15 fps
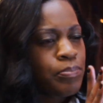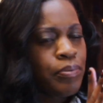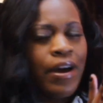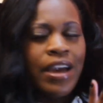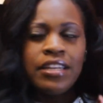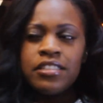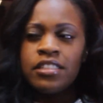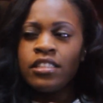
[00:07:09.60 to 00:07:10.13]
its
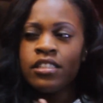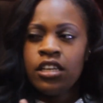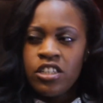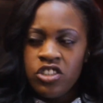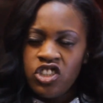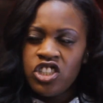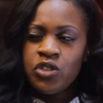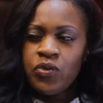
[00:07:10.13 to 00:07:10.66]
brightest
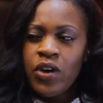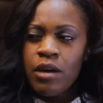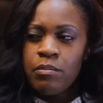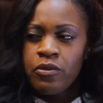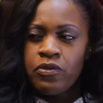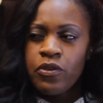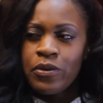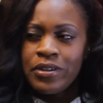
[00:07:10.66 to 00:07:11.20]
just
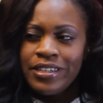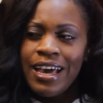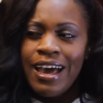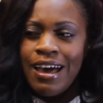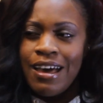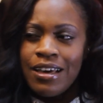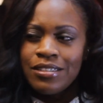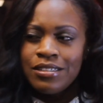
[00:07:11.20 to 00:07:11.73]
right before it
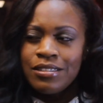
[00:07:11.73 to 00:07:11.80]
dies.